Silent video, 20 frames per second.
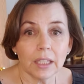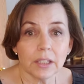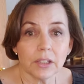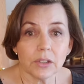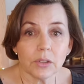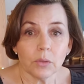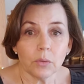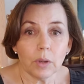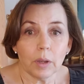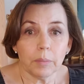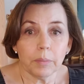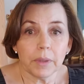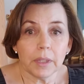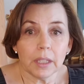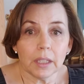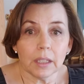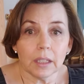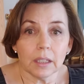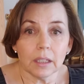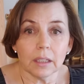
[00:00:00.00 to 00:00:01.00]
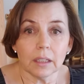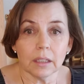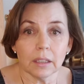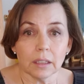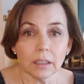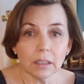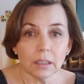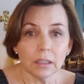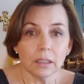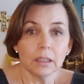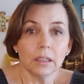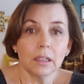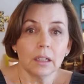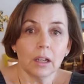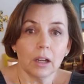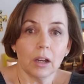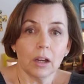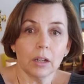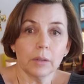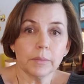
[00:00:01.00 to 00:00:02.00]
Sew up the
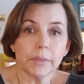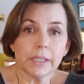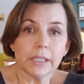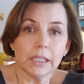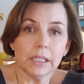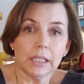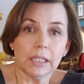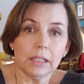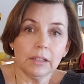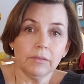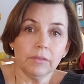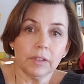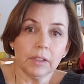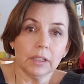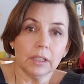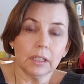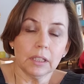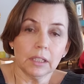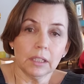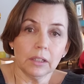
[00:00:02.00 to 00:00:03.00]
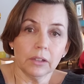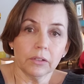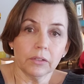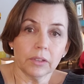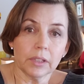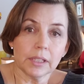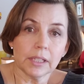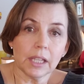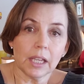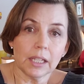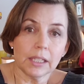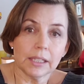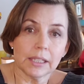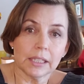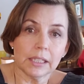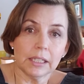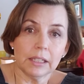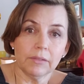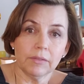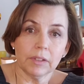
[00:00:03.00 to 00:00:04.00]
arm sleeve and the side
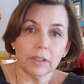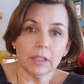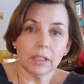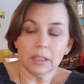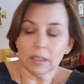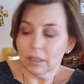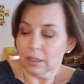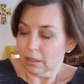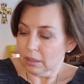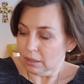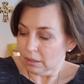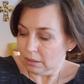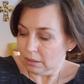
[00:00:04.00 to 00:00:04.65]
sleeve and the